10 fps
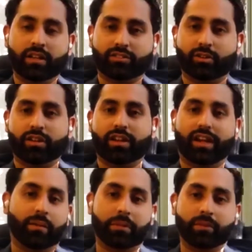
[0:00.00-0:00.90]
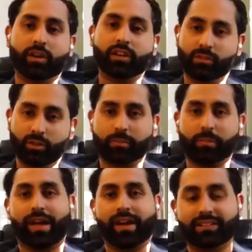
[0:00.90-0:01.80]
So, when you look
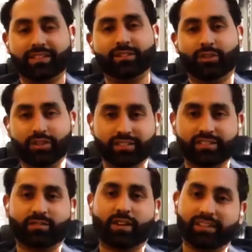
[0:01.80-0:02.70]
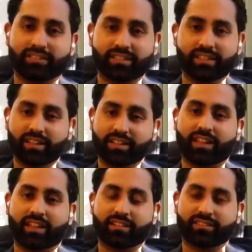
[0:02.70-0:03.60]
back, there's a lot of these threads
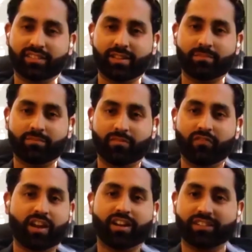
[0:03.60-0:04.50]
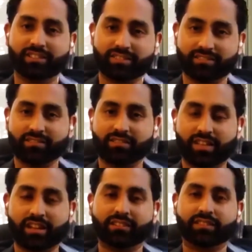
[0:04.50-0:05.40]
that seem very
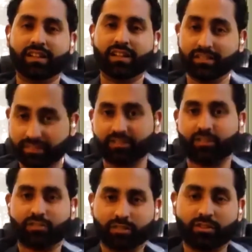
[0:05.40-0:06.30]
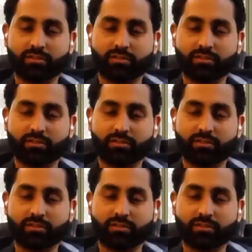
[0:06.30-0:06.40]
distinct, then sort of,